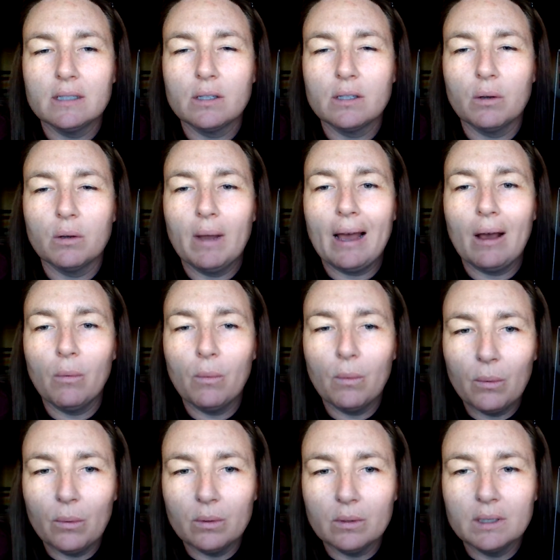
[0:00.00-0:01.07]
So, how
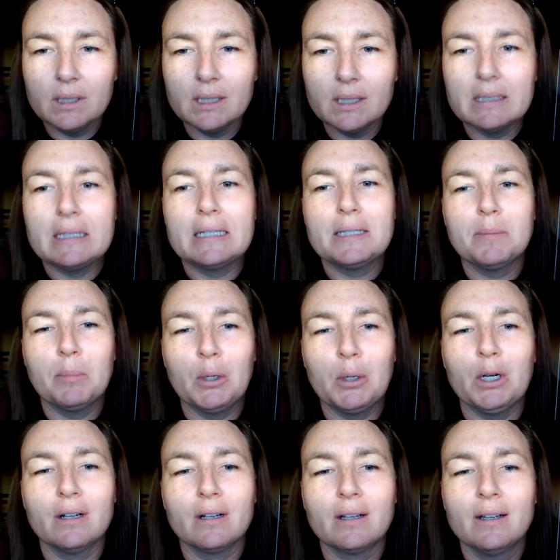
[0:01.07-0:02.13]
old is this
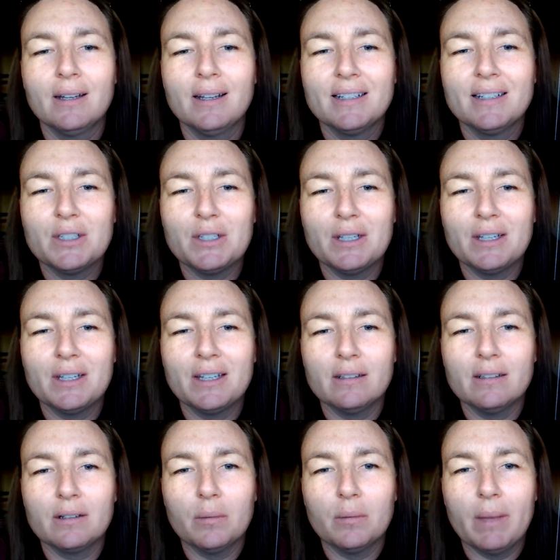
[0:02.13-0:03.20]
book? So, you get a
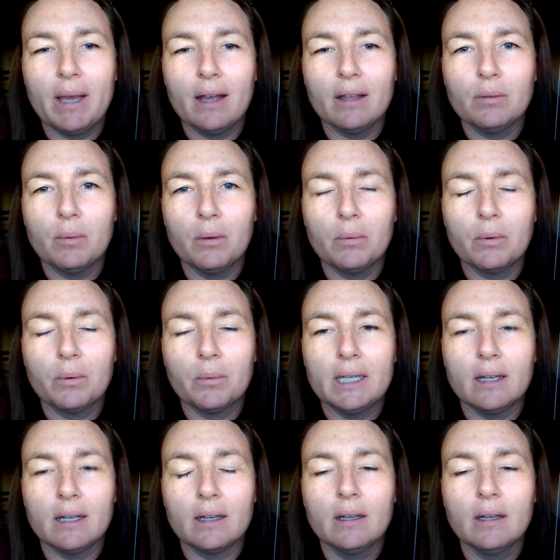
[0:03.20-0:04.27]
little math while we're
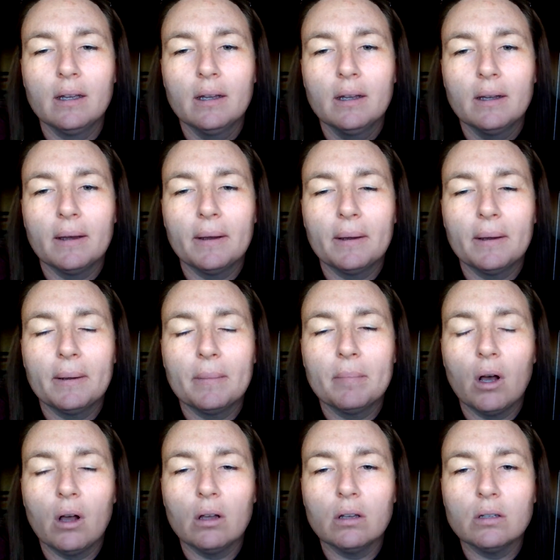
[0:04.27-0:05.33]
reading.
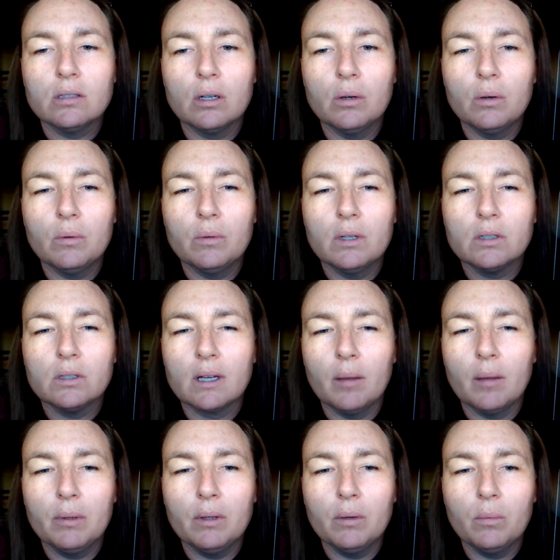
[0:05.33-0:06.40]
Um, also, there's a
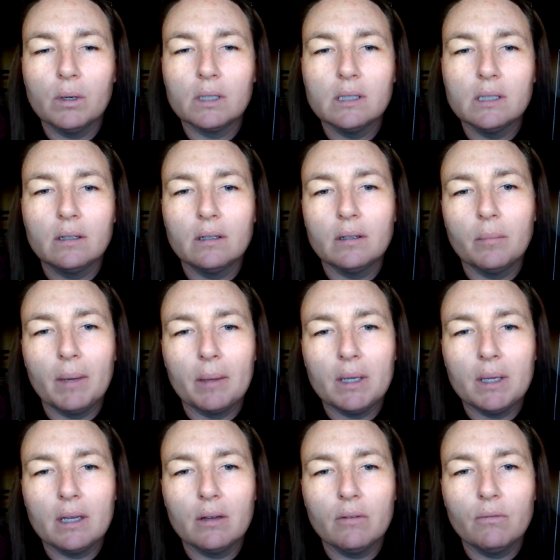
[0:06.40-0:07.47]
couple of words in there that might
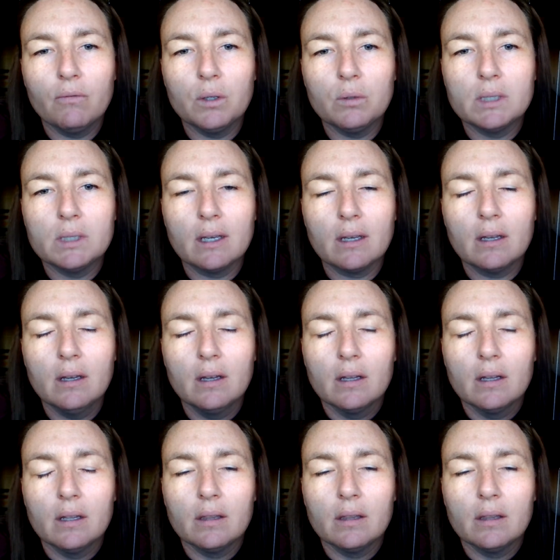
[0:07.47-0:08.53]
be confusing.
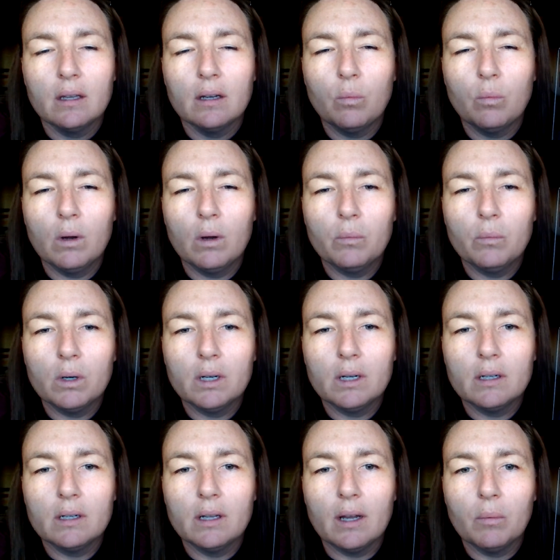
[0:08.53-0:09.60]
The one
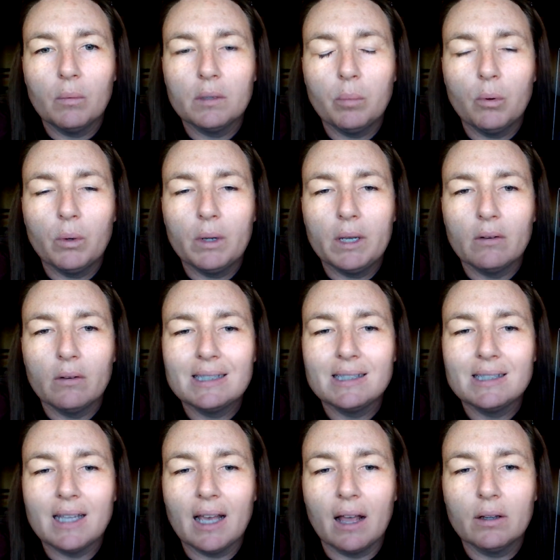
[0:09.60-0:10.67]
word I want to point out is
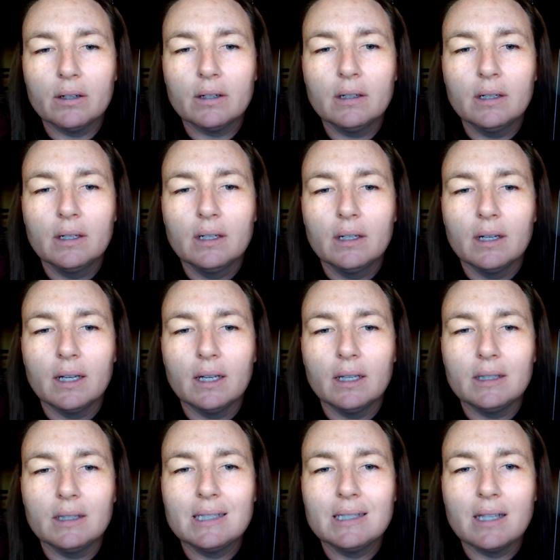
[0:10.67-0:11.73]
cellar,
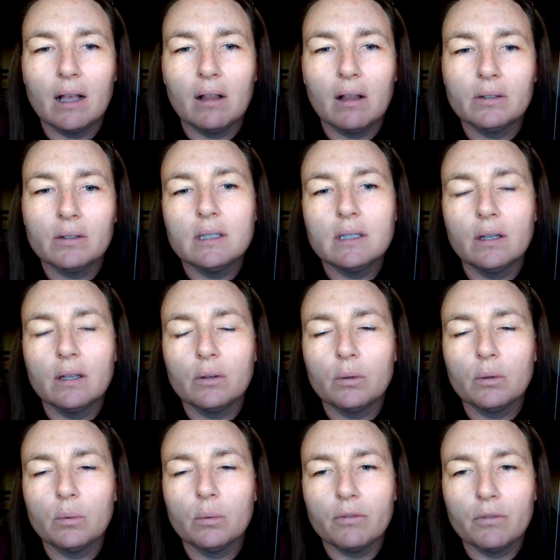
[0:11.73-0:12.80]
and cellar is another
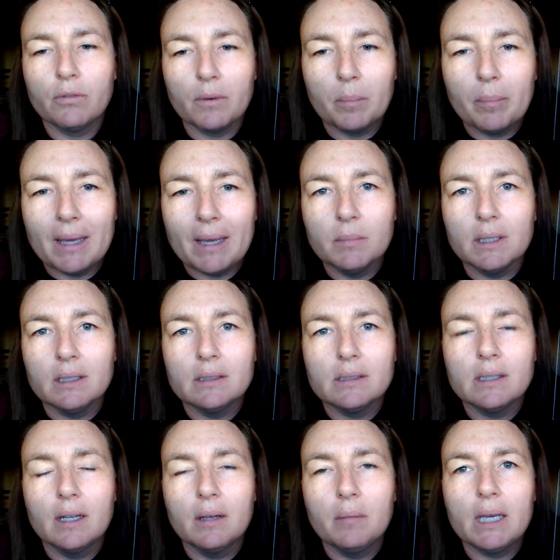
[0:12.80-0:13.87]
word for
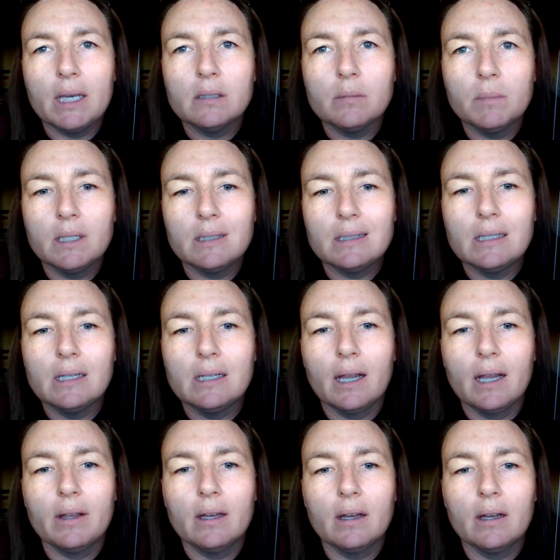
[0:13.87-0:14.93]
basement. And basement is an
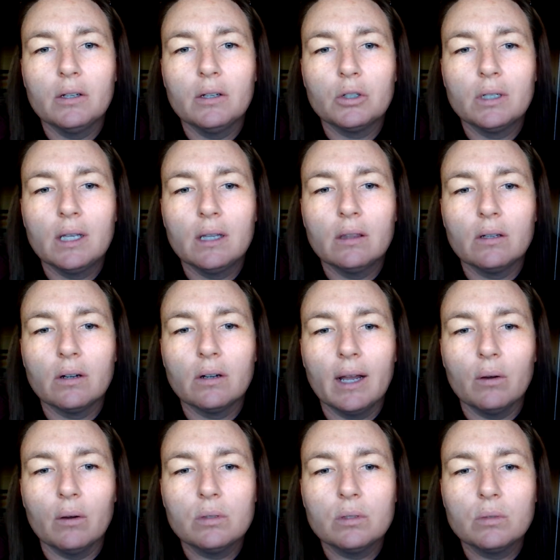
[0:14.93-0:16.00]
area underneath your
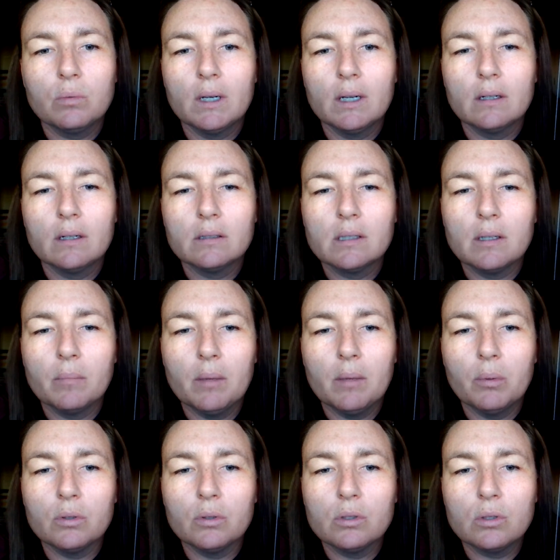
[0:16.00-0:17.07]
house where some
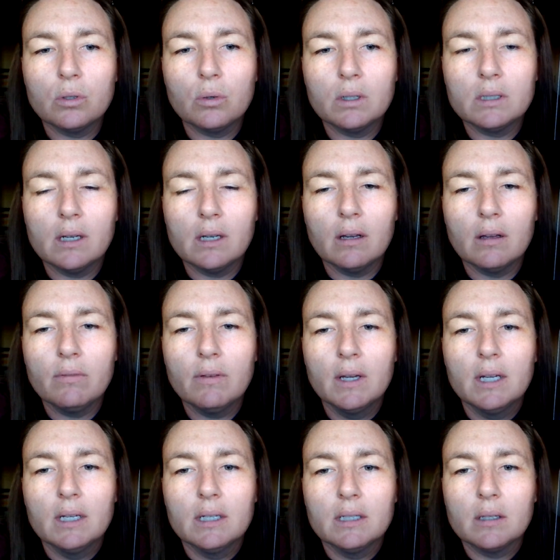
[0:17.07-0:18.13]
people store stuff.
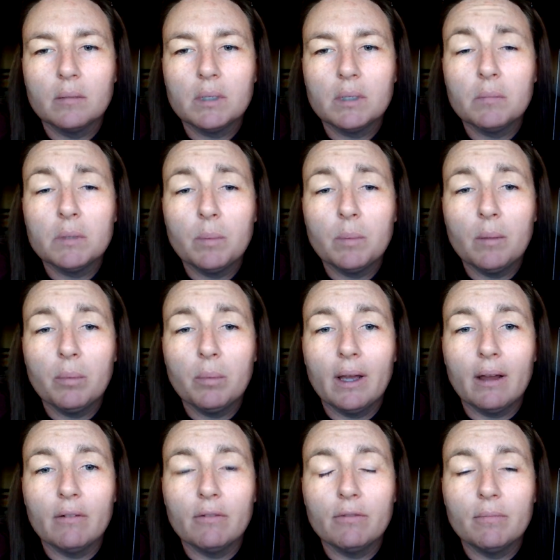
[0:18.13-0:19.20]
Sometimes people
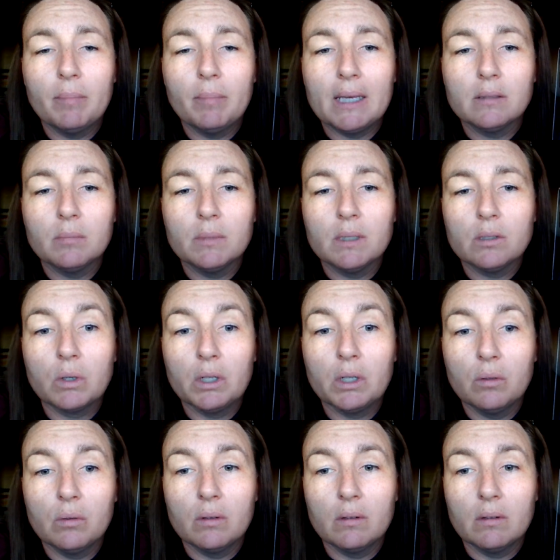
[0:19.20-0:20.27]
have basements where
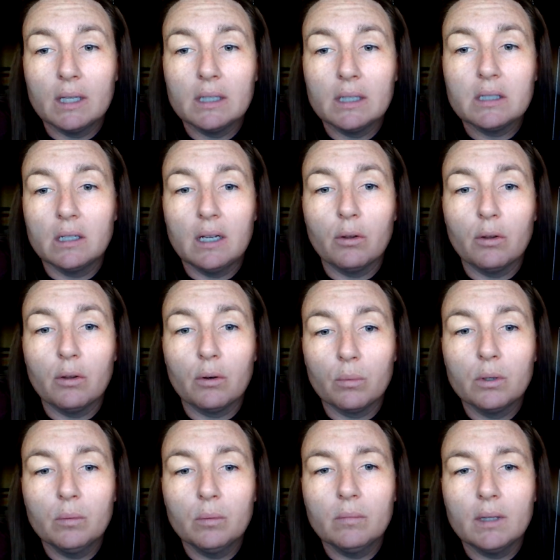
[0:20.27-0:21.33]
you it's another
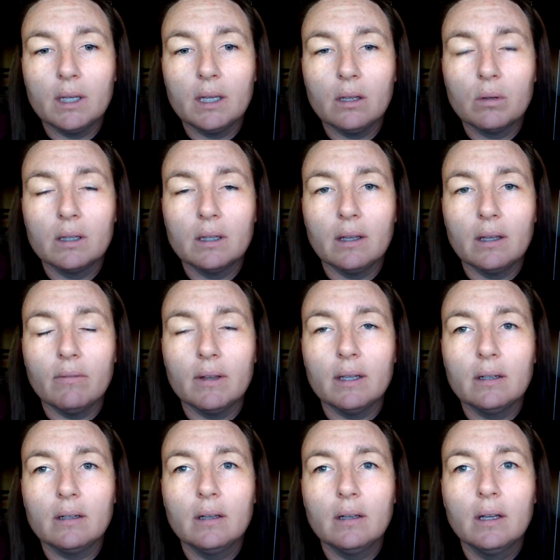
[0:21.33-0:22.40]
room that you can live in.